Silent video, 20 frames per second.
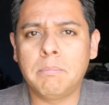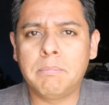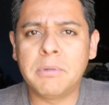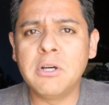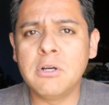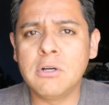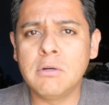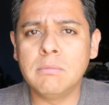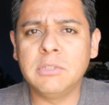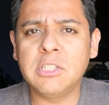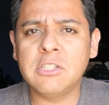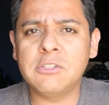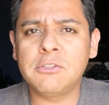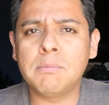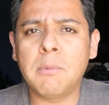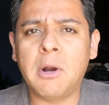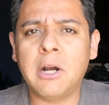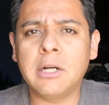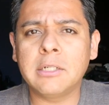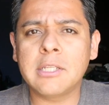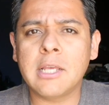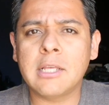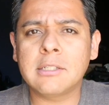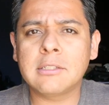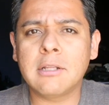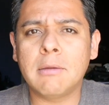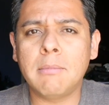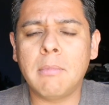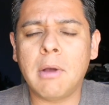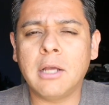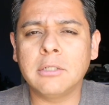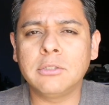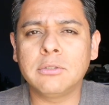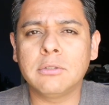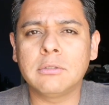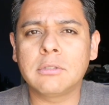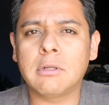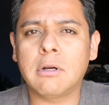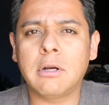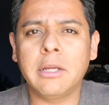boom, these smart Tesla
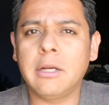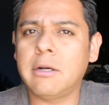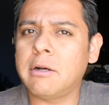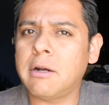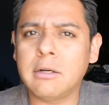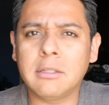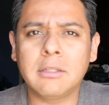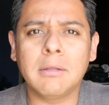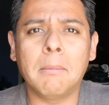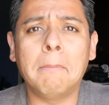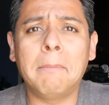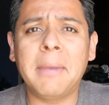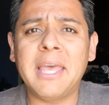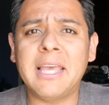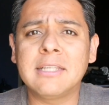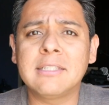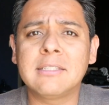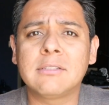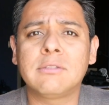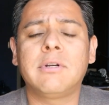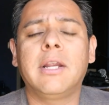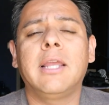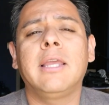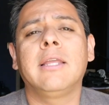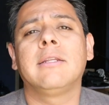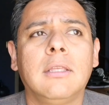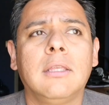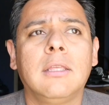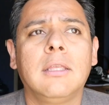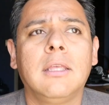modules are here are the best, right?